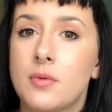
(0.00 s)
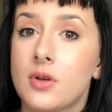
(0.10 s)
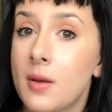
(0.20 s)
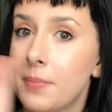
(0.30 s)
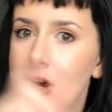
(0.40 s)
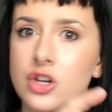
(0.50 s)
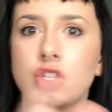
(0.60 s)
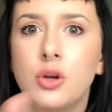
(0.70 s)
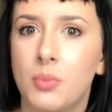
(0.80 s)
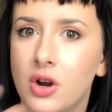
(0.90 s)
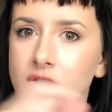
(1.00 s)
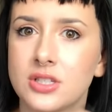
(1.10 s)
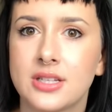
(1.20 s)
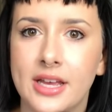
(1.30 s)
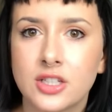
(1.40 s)
compare two
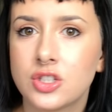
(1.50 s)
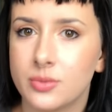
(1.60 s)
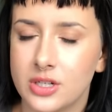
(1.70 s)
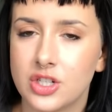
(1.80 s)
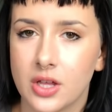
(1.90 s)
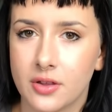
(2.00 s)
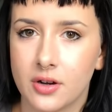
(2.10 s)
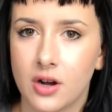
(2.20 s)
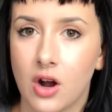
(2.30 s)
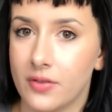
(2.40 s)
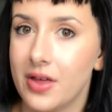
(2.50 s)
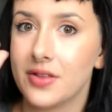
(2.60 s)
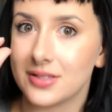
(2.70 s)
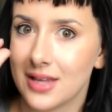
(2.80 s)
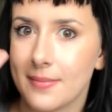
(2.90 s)
bars next to each other, are they
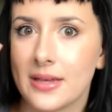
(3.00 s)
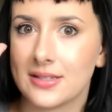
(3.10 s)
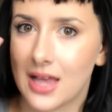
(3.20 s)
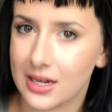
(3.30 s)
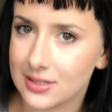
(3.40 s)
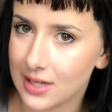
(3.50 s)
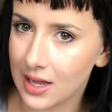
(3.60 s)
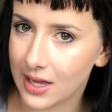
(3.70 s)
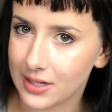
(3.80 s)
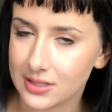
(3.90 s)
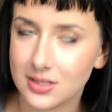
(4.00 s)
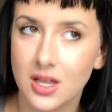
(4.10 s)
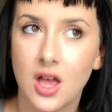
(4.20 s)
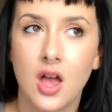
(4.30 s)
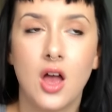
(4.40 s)
the same exact size?
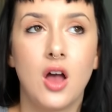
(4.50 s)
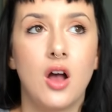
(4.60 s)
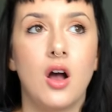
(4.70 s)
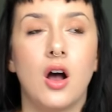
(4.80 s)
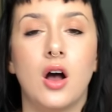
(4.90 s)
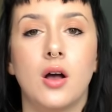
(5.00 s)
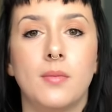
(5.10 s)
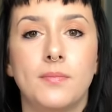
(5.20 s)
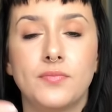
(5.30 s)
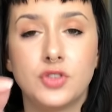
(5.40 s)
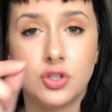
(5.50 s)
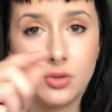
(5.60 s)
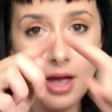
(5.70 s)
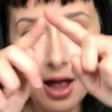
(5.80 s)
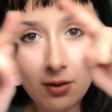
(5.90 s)

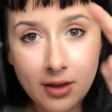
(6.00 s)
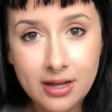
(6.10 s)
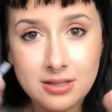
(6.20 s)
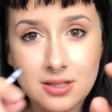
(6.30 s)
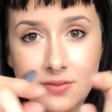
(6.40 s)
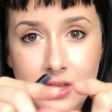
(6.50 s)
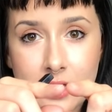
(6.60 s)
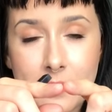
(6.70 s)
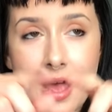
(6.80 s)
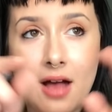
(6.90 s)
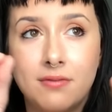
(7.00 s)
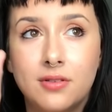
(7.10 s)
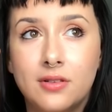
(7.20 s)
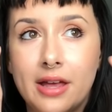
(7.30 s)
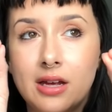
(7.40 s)
Do the outlines of them have
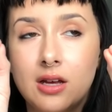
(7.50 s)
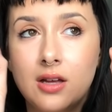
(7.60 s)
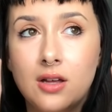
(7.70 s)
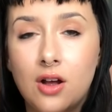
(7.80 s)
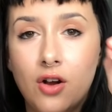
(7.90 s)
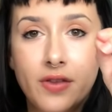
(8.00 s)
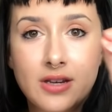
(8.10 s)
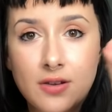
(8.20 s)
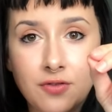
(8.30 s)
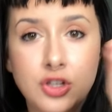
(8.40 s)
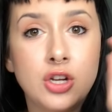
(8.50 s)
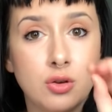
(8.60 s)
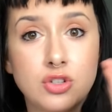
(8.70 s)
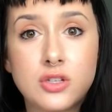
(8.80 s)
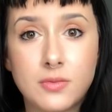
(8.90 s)
like, are they
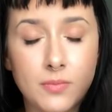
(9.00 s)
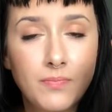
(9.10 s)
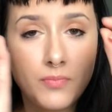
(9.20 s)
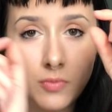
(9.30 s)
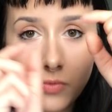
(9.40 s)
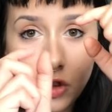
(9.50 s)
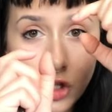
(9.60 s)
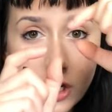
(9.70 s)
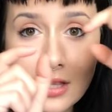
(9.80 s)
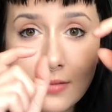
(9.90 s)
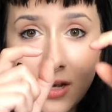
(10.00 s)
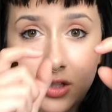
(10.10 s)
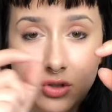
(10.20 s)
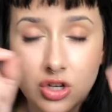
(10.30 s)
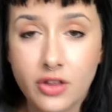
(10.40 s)
different? Just look at them
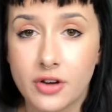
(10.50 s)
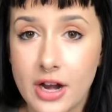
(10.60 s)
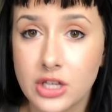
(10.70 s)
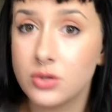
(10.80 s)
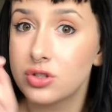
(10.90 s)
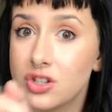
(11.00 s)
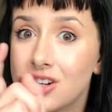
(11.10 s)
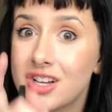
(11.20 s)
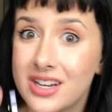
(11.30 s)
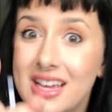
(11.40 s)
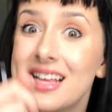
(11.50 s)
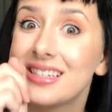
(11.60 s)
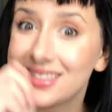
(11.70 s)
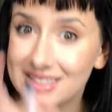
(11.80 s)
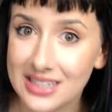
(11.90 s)
next to each other and use your good
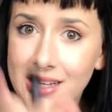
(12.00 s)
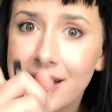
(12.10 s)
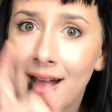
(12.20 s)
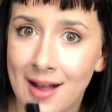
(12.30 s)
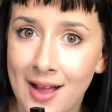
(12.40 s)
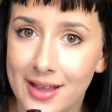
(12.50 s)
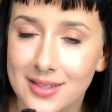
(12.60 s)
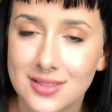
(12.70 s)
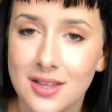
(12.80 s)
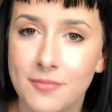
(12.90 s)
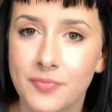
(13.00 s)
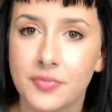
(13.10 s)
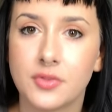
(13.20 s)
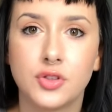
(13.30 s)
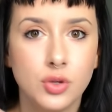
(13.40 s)
seeing eyes.
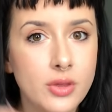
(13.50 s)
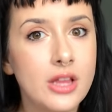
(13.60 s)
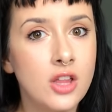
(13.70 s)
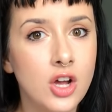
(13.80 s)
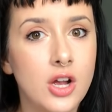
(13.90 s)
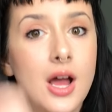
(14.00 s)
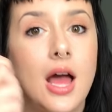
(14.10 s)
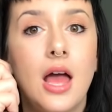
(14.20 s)
Do they look